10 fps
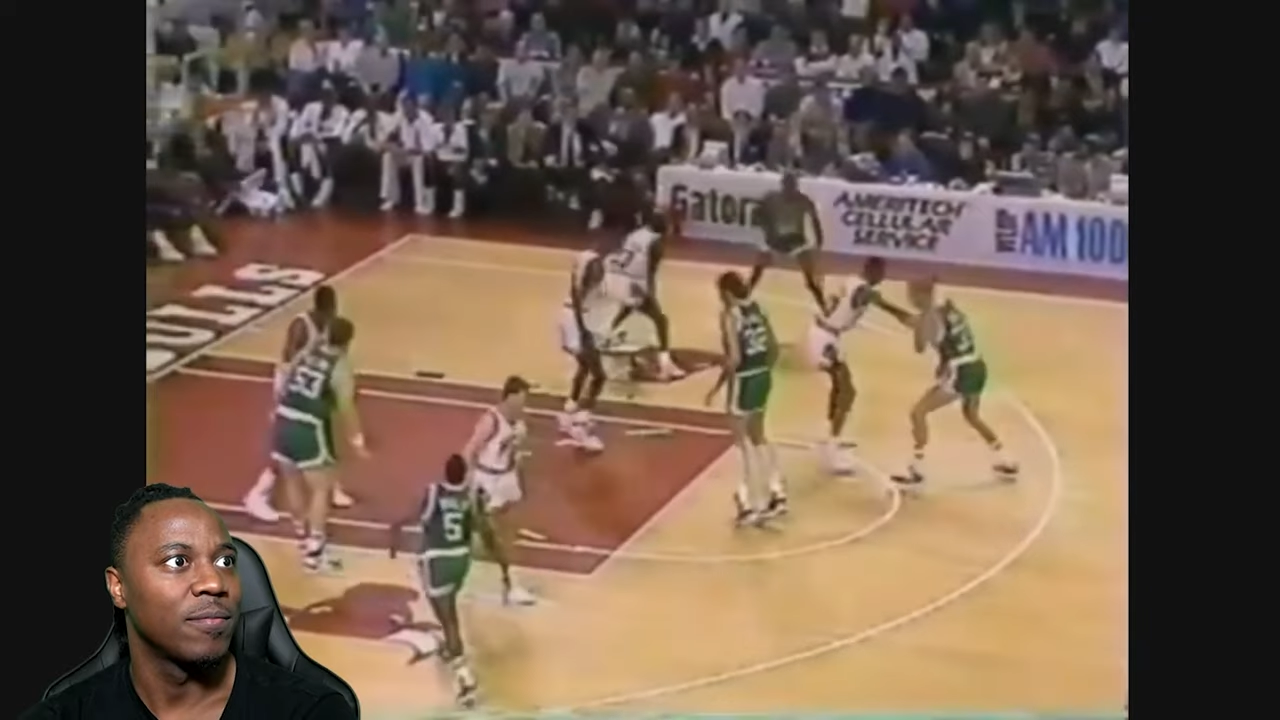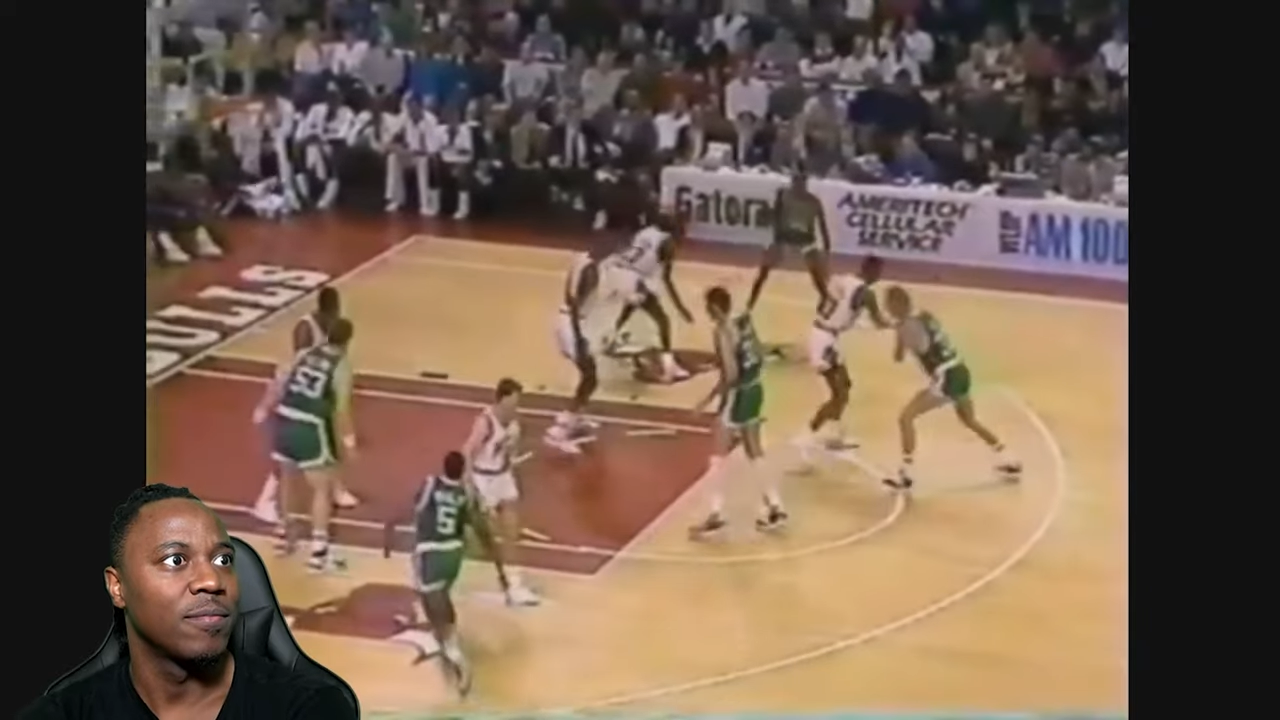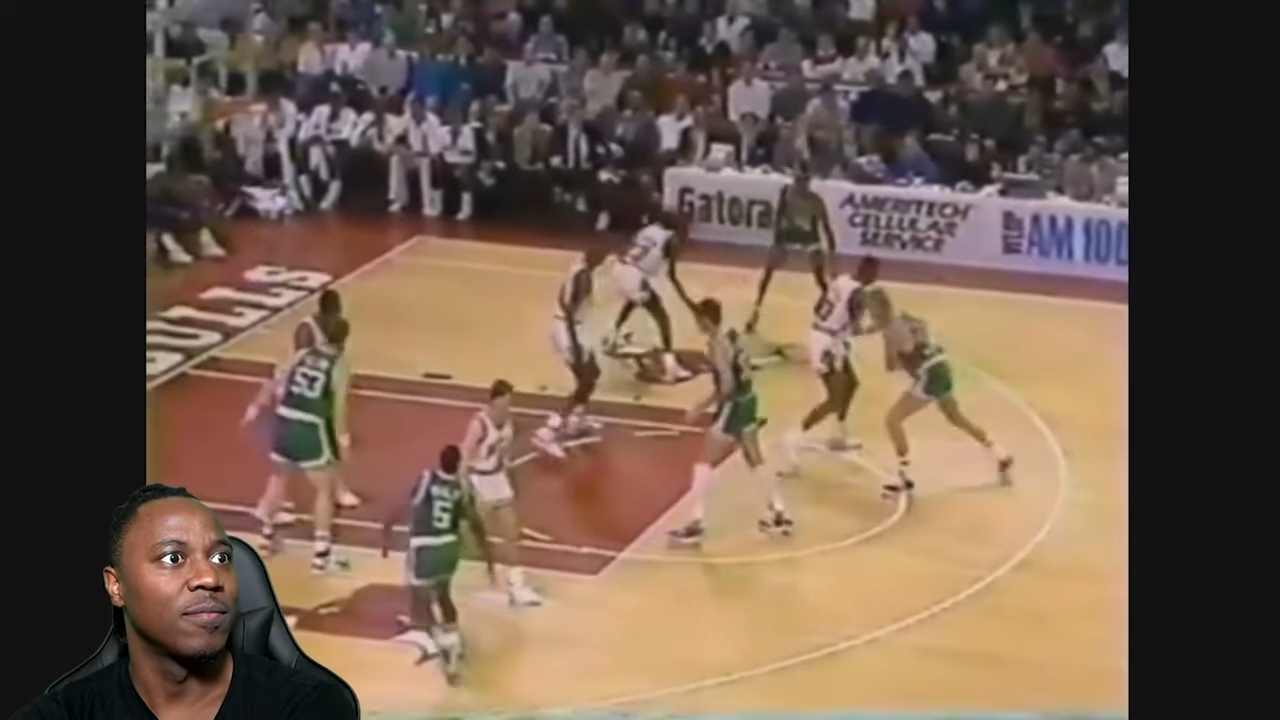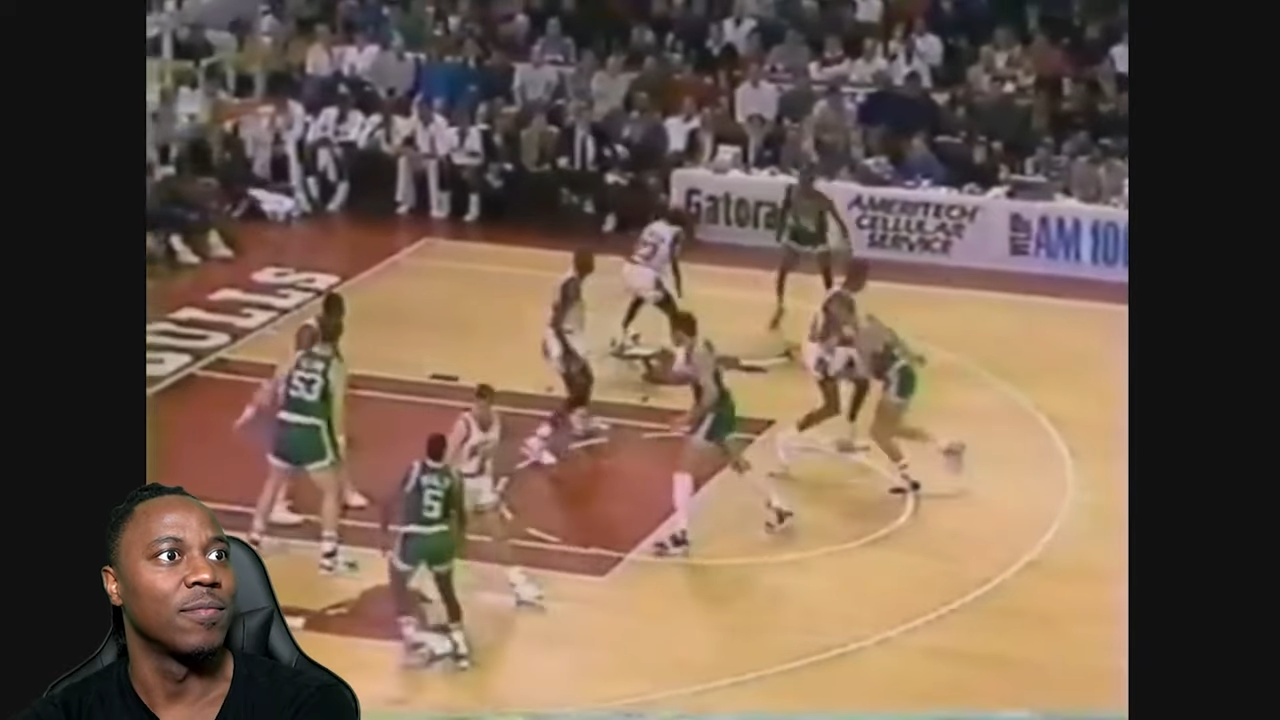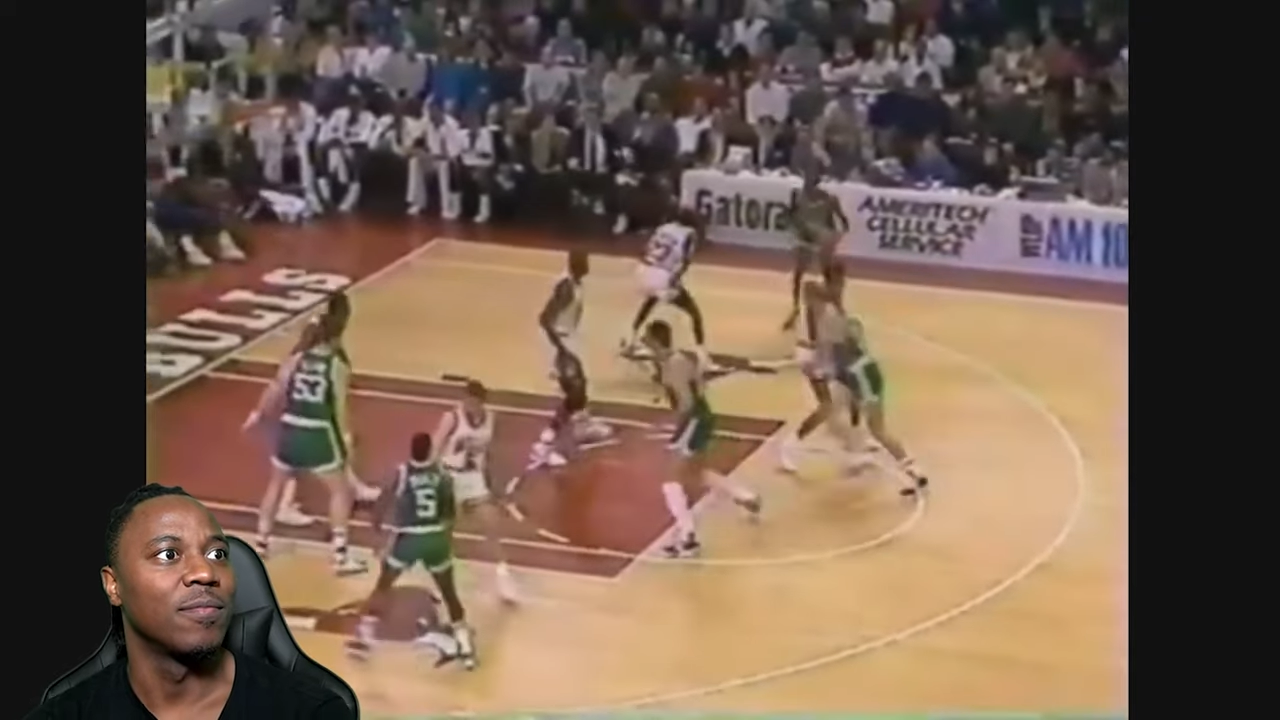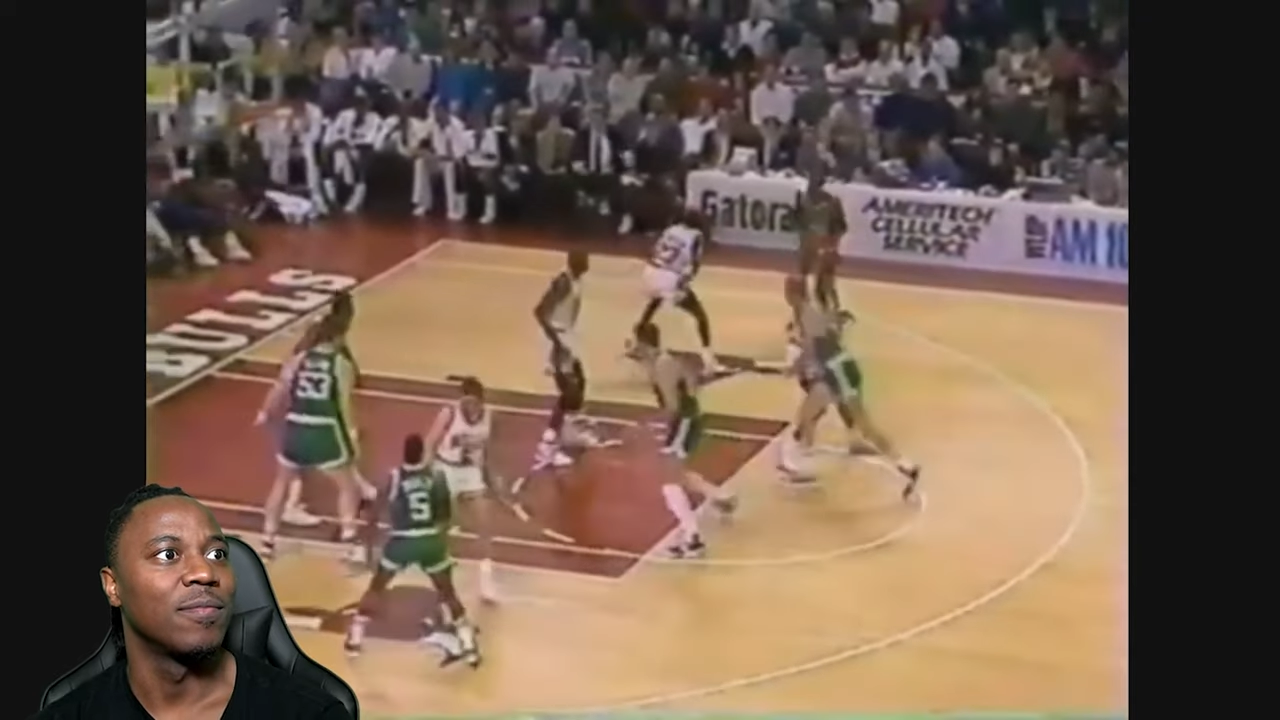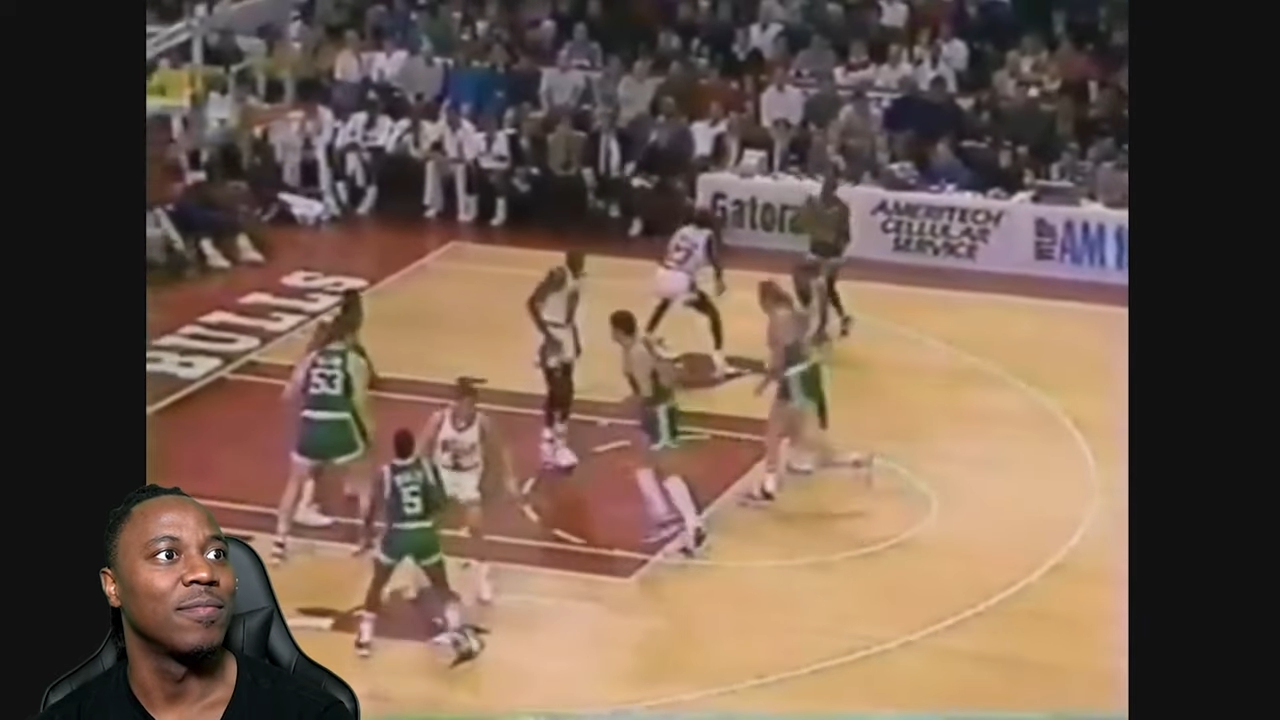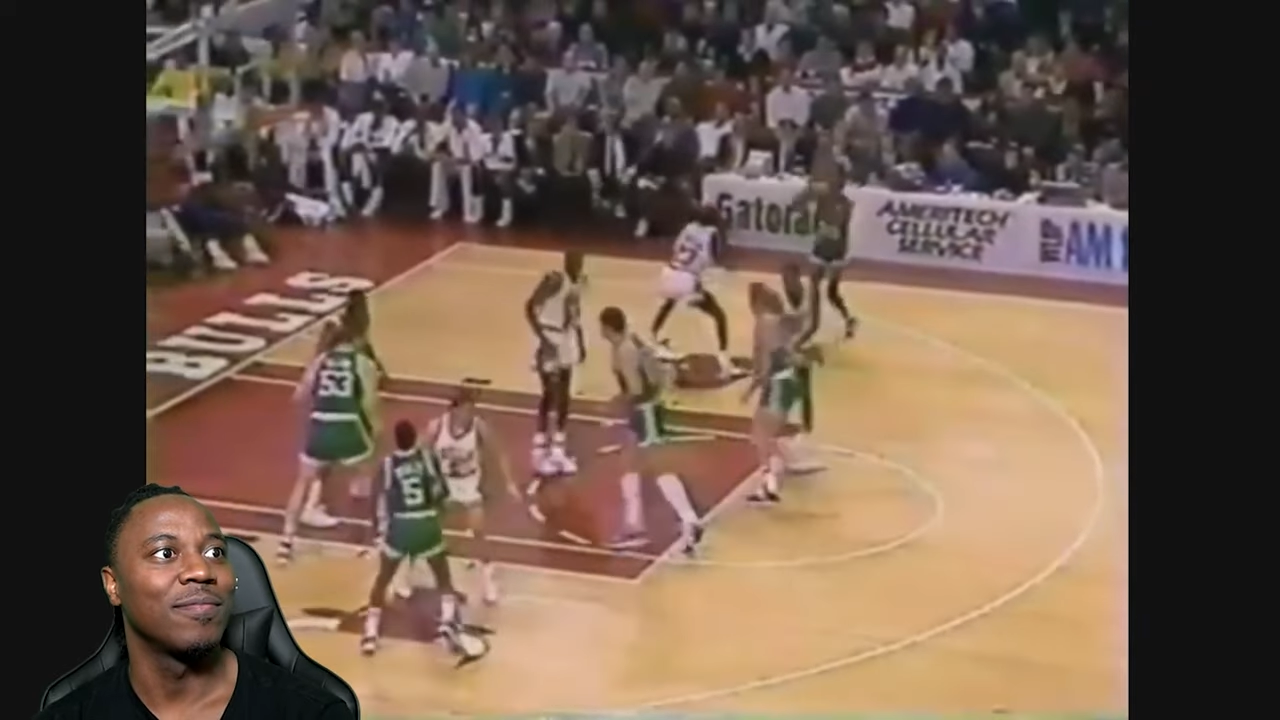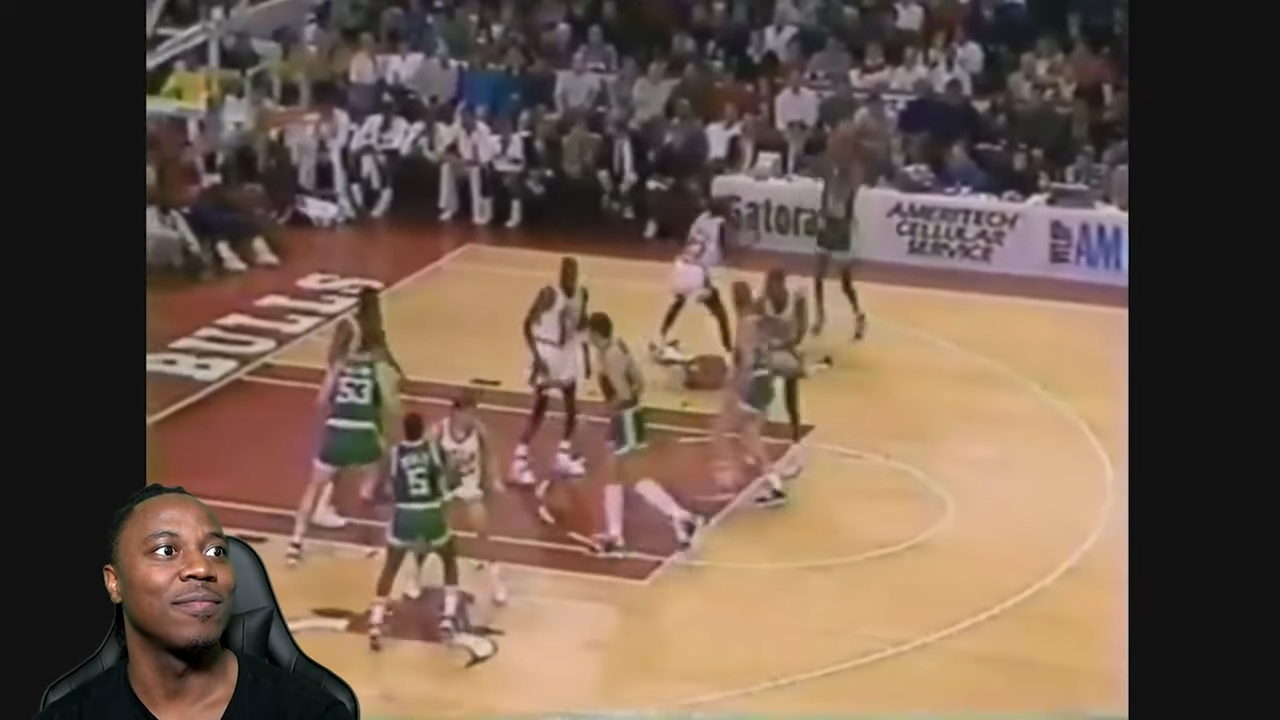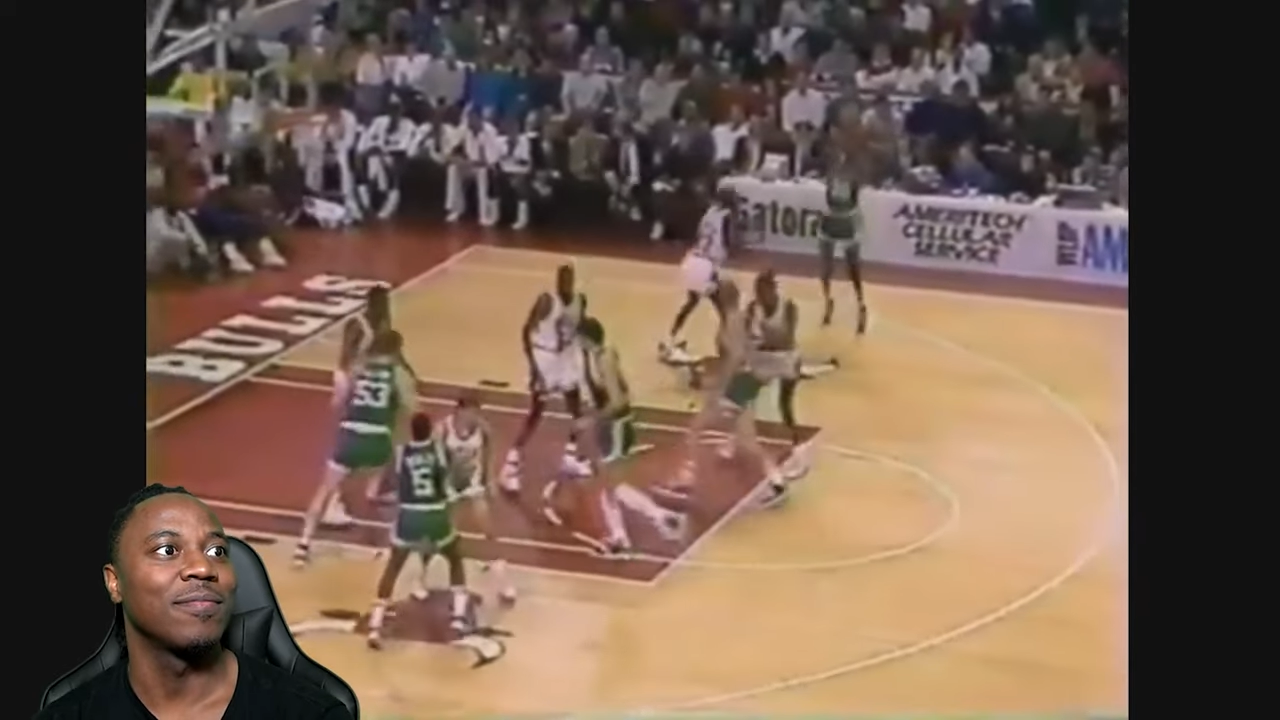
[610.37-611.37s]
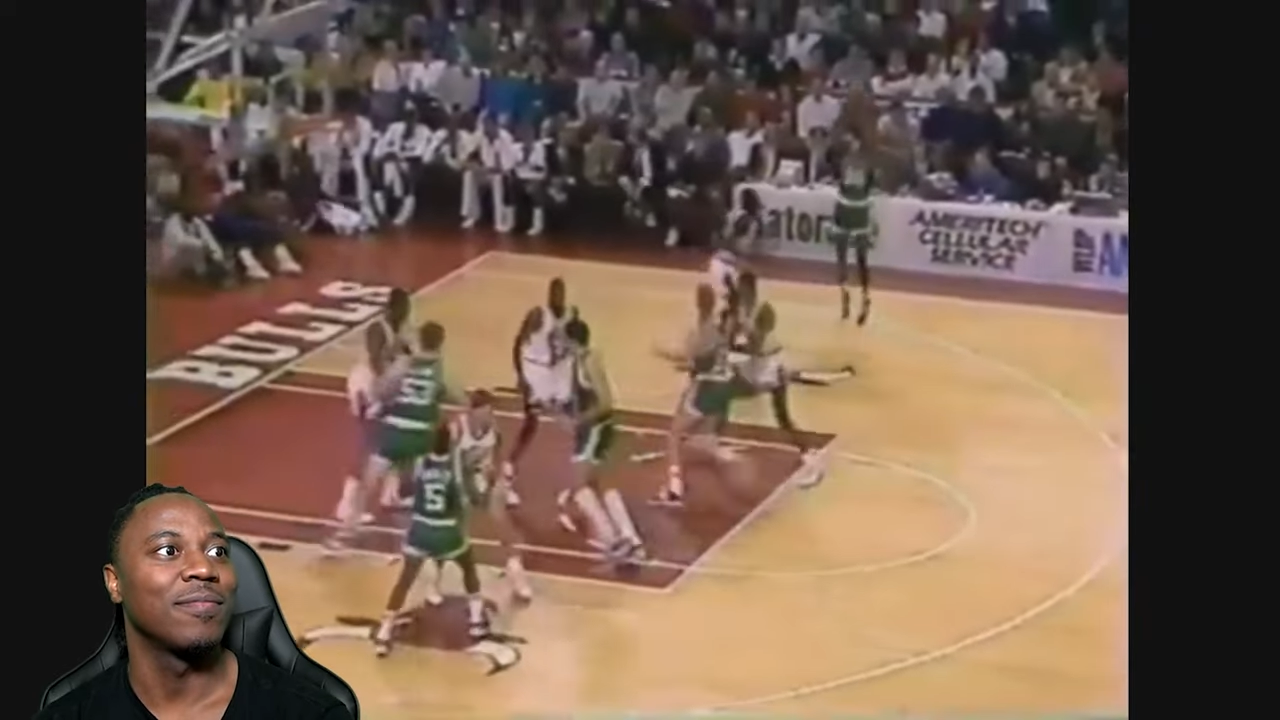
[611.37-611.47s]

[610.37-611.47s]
mm. mm -mm.